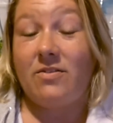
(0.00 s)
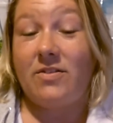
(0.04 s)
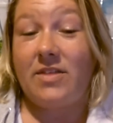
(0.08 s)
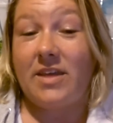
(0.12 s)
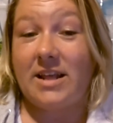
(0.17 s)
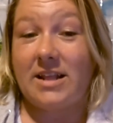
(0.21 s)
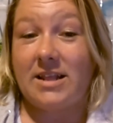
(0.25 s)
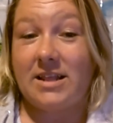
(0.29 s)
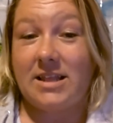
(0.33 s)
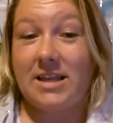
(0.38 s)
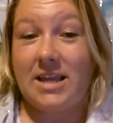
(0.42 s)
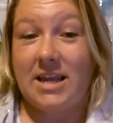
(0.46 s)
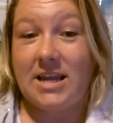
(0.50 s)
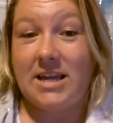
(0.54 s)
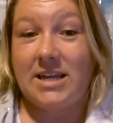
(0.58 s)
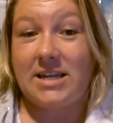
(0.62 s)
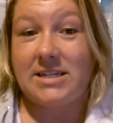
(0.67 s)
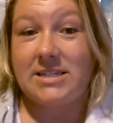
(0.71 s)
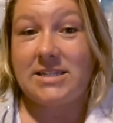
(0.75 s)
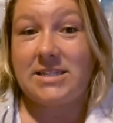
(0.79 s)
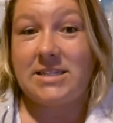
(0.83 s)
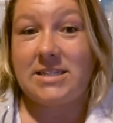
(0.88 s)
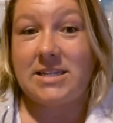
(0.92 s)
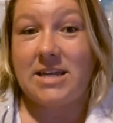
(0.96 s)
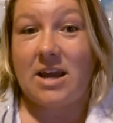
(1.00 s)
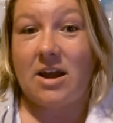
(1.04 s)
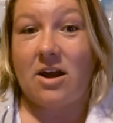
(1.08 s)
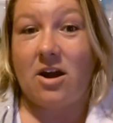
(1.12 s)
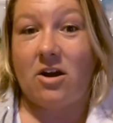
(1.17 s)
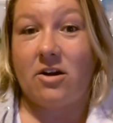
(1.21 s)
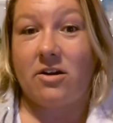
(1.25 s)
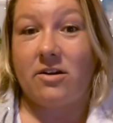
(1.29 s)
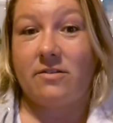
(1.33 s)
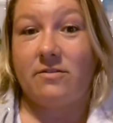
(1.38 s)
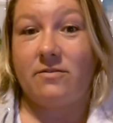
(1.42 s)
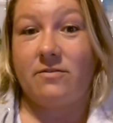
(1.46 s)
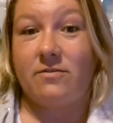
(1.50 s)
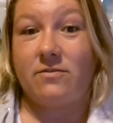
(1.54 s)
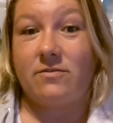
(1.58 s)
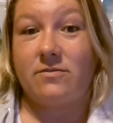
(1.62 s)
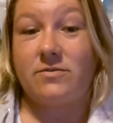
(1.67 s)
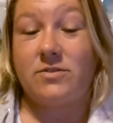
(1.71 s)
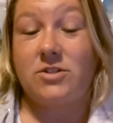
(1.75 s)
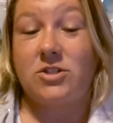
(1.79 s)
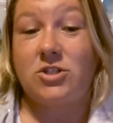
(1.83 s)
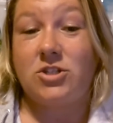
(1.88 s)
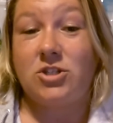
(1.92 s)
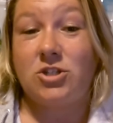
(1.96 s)
that leads are
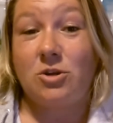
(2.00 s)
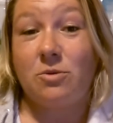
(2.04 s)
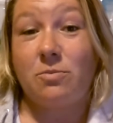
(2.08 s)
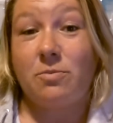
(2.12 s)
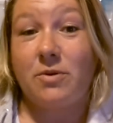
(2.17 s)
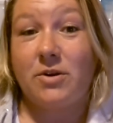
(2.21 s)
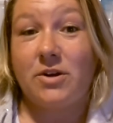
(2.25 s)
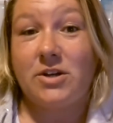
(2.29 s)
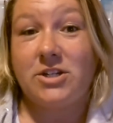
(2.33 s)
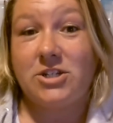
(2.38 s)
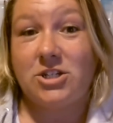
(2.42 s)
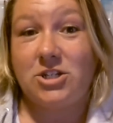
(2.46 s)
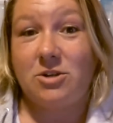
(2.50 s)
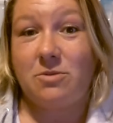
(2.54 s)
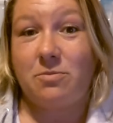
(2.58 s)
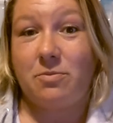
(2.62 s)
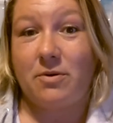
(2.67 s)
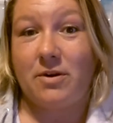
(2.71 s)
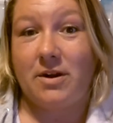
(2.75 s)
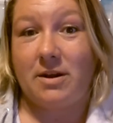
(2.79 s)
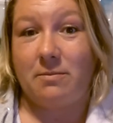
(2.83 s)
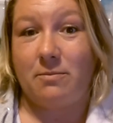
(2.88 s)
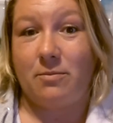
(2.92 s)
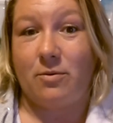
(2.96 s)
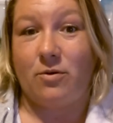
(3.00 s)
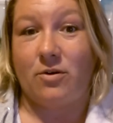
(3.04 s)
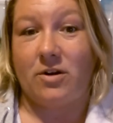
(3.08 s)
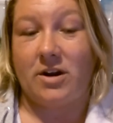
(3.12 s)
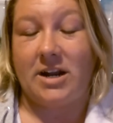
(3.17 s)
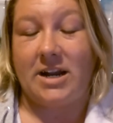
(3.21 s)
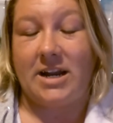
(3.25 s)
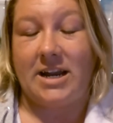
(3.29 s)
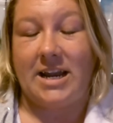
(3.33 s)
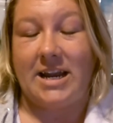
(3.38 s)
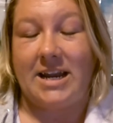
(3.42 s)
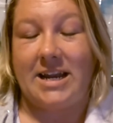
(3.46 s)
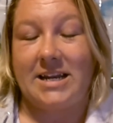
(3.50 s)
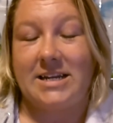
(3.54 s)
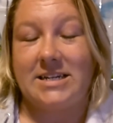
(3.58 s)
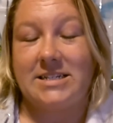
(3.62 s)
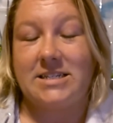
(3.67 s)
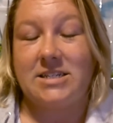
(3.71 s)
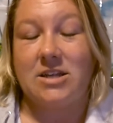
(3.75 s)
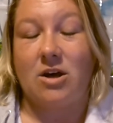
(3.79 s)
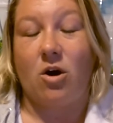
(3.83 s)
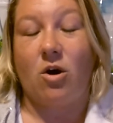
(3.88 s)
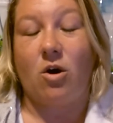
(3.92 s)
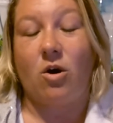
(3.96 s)
super duper important, and it
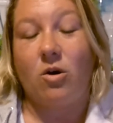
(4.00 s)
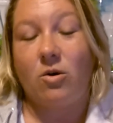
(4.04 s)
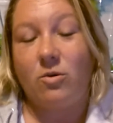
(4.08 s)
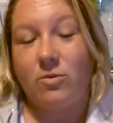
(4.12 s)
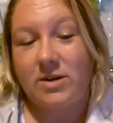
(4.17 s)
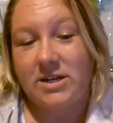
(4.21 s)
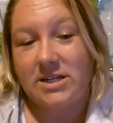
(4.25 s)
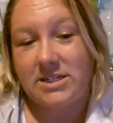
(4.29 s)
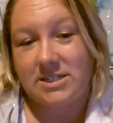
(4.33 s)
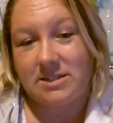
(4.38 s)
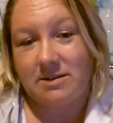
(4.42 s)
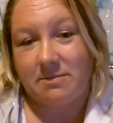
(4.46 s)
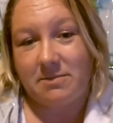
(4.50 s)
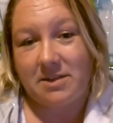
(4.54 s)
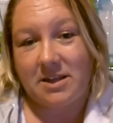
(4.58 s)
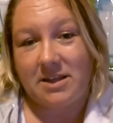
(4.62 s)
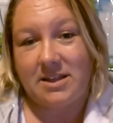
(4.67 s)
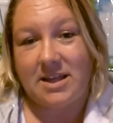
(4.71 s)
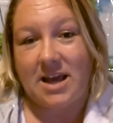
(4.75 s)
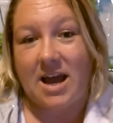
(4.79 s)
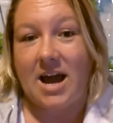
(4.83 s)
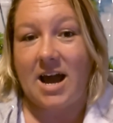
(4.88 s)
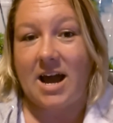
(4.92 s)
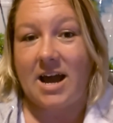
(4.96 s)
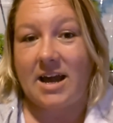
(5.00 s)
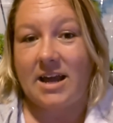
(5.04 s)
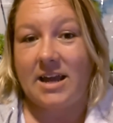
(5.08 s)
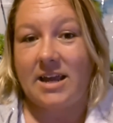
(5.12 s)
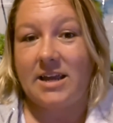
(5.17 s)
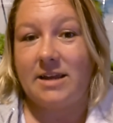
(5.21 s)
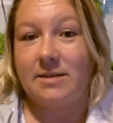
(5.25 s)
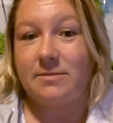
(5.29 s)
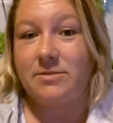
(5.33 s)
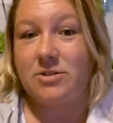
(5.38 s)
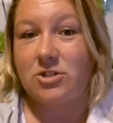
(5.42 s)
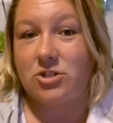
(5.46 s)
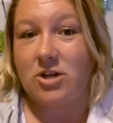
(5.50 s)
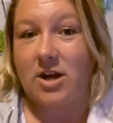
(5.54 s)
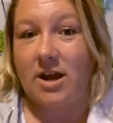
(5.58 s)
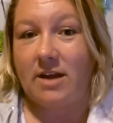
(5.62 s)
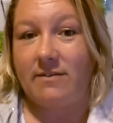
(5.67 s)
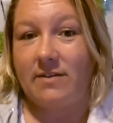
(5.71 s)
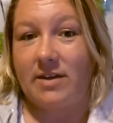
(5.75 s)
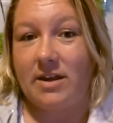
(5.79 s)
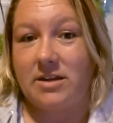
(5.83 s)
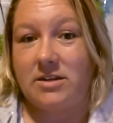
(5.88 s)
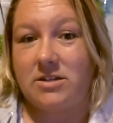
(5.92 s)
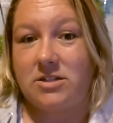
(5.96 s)
is always something that I am
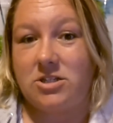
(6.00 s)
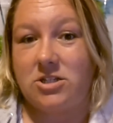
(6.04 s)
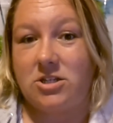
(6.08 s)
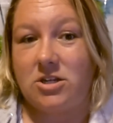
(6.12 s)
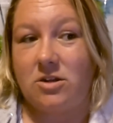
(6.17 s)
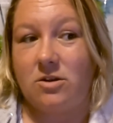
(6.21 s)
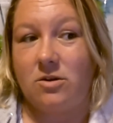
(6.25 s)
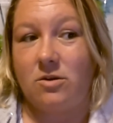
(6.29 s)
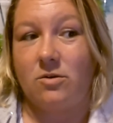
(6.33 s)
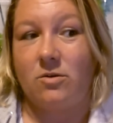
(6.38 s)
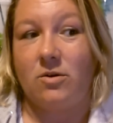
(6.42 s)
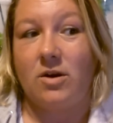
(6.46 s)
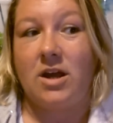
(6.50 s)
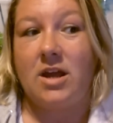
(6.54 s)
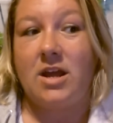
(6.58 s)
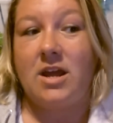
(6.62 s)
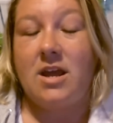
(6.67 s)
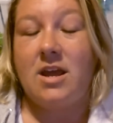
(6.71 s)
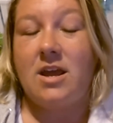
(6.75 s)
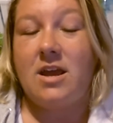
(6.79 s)
striving to